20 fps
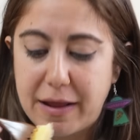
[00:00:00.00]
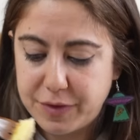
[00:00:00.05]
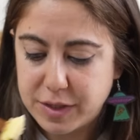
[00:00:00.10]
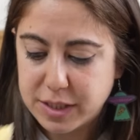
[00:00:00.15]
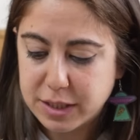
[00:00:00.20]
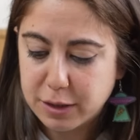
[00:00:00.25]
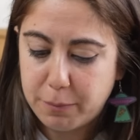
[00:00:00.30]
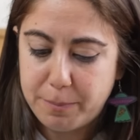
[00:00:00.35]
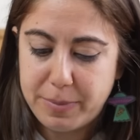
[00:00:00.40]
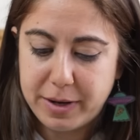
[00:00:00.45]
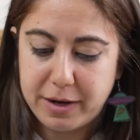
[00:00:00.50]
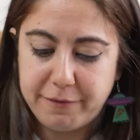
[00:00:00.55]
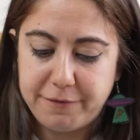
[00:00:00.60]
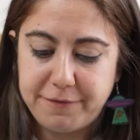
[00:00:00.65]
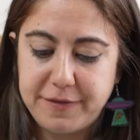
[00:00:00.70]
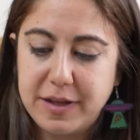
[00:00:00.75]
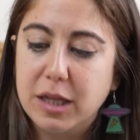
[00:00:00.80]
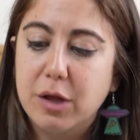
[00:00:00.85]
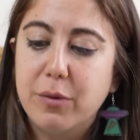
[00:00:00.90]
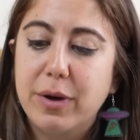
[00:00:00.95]
And this little bit of
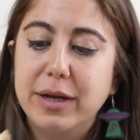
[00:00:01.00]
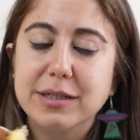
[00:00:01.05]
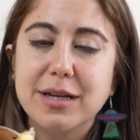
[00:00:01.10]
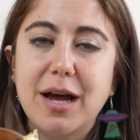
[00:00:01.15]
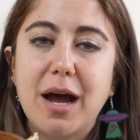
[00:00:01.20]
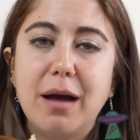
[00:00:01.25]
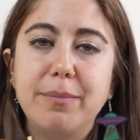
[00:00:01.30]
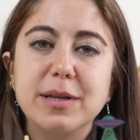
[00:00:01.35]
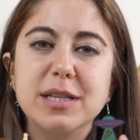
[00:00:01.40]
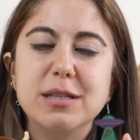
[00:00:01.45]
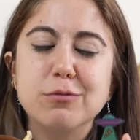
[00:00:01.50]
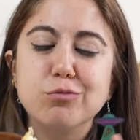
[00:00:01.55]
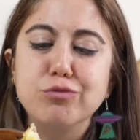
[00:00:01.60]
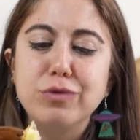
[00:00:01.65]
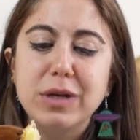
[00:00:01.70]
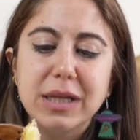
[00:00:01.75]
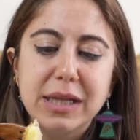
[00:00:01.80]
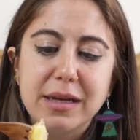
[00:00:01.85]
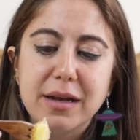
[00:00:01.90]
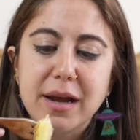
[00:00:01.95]
filo on top is
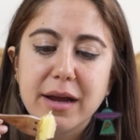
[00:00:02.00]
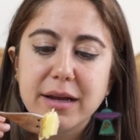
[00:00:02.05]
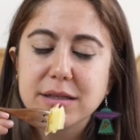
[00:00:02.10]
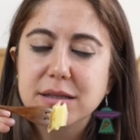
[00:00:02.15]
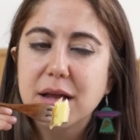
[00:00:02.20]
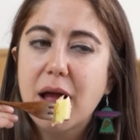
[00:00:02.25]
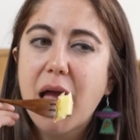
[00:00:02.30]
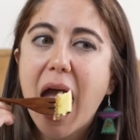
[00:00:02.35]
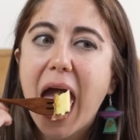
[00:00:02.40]
really nice.